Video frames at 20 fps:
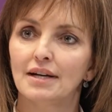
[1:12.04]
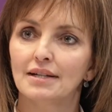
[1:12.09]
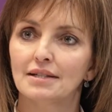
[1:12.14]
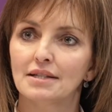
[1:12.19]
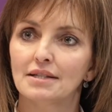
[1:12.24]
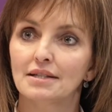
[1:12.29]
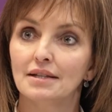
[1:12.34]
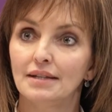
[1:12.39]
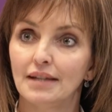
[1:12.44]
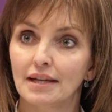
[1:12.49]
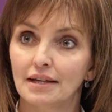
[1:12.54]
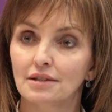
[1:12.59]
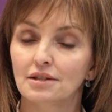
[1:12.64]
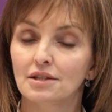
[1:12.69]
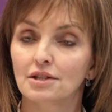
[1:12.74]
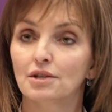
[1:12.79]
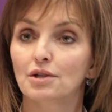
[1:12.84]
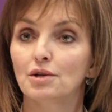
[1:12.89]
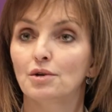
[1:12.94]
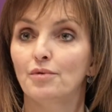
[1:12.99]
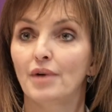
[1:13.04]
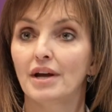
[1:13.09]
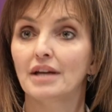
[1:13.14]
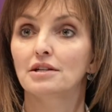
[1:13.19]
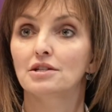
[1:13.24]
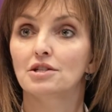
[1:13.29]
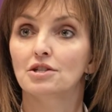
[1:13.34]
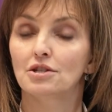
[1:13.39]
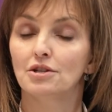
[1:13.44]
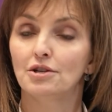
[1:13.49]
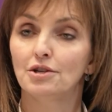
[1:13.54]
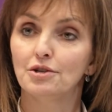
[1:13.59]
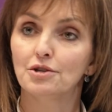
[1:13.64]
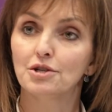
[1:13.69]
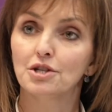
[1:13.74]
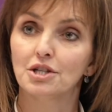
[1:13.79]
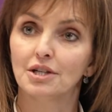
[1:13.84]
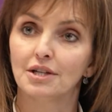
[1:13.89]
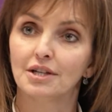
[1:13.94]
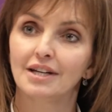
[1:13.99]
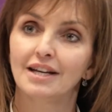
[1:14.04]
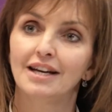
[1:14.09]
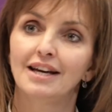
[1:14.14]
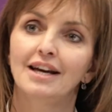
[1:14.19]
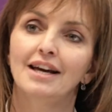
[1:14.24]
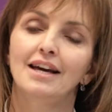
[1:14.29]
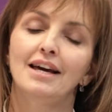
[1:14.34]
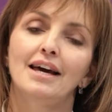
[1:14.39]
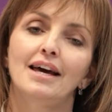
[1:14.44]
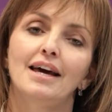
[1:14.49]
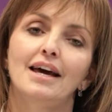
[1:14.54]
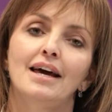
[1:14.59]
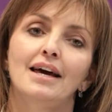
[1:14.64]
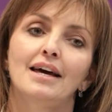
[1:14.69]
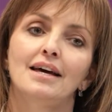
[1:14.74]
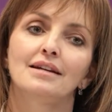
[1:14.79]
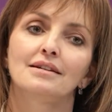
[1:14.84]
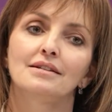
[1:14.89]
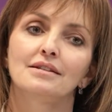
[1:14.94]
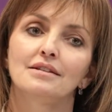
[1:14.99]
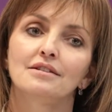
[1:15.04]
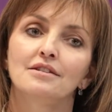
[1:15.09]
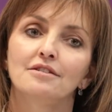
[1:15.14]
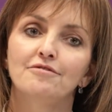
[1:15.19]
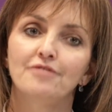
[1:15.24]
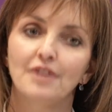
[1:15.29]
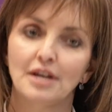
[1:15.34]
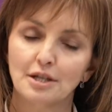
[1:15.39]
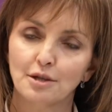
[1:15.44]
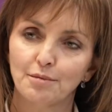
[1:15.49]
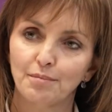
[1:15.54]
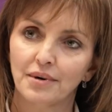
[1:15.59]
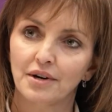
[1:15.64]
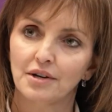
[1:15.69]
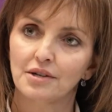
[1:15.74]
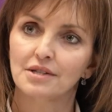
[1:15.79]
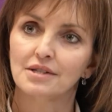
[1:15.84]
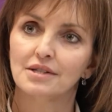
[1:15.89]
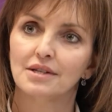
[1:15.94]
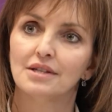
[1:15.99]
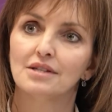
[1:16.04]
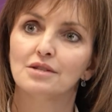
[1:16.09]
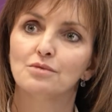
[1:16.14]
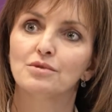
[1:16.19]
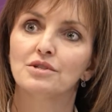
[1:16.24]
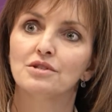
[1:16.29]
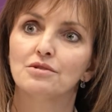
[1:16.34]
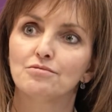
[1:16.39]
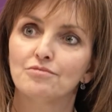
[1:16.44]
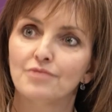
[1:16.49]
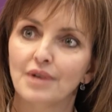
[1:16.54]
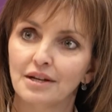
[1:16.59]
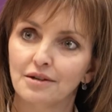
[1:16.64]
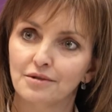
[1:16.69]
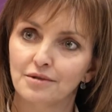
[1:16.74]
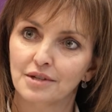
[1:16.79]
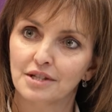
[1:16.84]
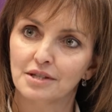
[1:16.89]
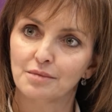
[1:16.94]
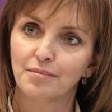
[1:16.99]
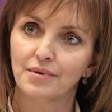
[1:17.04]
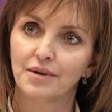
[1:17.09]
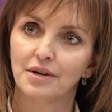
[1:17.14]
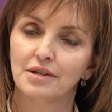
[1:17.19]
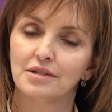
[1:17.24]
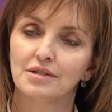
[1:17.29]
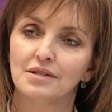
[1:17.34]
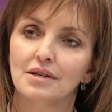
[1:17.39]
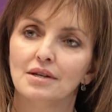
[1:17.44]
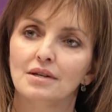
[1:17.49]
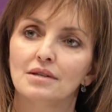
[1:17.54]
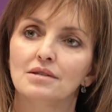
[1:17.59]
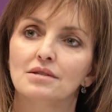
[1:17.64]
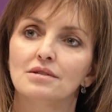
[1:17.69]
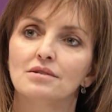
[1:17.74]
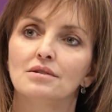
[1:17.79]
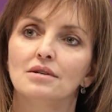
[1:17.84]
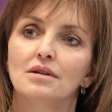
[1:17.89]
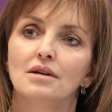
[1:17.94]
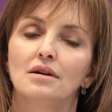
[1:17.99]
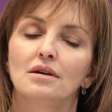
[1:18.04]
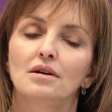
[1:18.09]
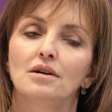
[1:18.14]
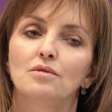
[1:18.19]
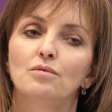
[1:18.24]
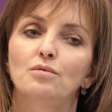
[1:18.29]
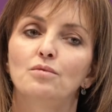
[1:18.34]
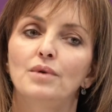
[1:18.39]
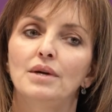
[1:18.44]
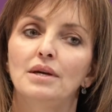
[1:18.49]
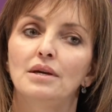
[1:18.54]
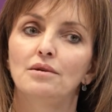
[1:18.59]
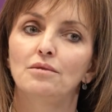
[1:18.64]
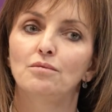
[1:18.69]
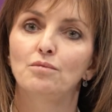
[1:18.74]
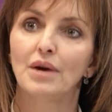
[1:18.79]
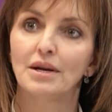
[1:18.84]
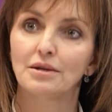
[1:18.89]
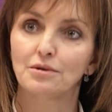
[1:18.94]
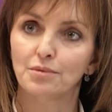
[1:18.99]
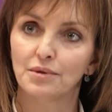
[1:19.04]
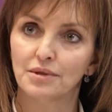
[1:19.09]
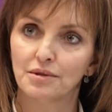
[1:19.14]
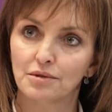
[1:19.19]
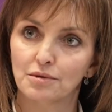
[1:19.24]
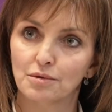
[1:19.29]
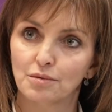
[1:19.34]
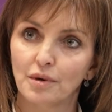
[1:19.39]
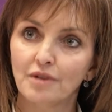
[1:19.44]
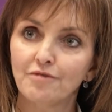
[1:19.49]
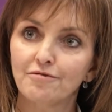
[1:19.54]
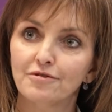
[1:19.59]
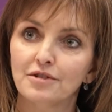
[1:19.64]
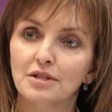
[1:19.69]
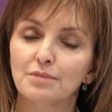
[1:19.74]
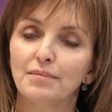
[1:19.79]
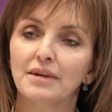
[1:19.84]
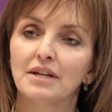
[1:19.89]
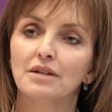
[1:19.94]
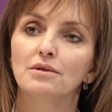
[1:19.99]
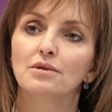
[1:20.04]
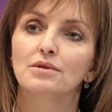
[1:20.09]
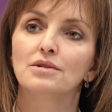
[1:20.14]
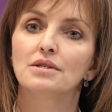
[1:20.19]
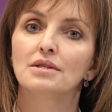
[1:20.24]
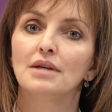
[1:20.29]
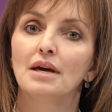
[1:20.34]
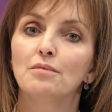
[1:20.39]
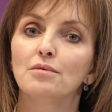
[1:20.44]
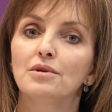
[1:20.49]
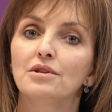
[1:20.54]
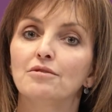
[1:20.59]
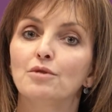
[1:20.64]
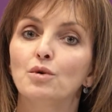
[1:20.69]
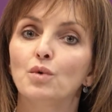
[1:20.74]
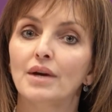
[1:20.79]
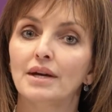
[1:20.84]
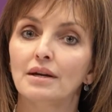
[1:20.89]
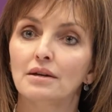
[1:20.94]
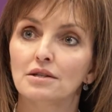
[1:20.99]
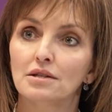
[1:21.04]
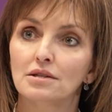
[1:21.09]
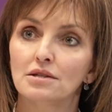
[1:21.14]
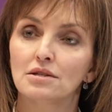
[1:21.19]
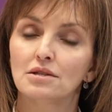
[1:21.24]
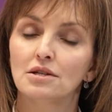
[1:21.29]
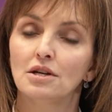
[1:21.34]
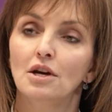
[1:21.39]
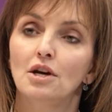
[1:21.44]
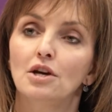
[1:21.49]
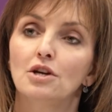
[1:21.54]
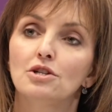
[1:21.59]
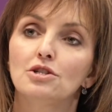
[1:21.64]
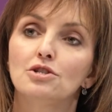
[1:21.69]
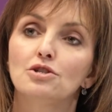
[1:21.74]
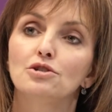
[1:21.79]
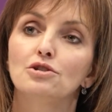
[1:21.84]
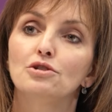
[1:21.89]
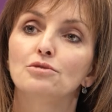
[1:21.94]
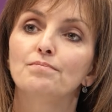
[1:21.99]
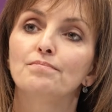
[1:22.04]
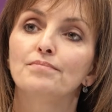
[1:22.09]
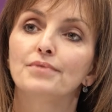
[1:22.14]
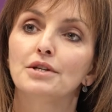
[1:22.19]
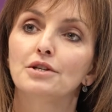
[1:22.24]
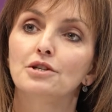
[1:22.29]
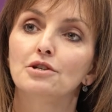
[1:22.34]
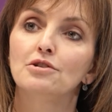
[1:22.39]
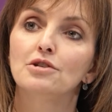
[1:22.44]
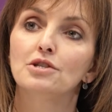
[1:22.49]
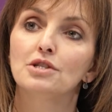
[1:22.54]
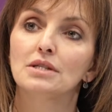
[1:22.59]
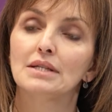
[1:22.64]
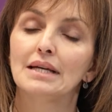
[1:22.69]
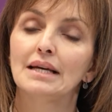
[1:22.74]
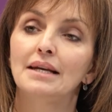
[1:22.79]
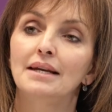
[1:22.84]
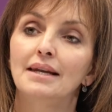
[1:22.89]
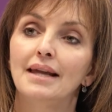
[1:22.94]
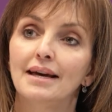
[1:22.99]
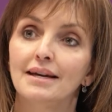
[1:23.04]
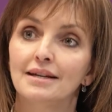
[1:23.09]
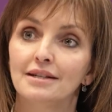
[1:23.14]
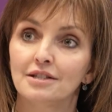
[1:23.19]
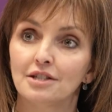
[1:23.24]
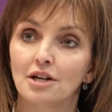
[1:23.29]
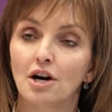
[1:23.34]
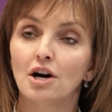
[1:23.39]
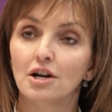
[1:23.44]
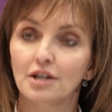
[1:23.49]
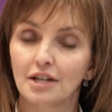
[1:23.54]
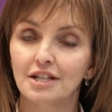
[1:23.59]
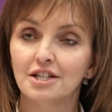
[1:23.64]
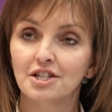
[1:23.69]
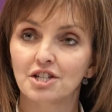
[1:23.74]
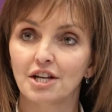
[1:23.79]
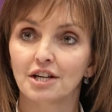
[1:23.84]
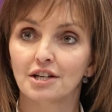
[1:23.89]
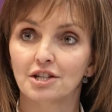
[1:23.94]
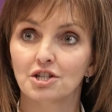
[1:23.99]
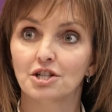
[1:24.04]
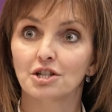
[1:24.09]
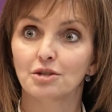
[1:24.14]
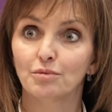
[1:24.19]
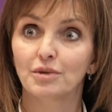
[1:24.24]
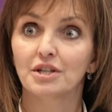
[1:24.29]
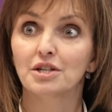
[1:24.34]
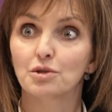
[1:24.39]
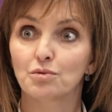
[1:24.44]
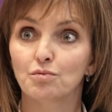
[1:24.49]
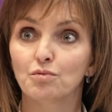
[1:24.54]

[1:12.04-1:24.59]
and select the correct solution, and the vendor process was a rigorous process. We went with Swift because they were the quickest to produce a layered architecture which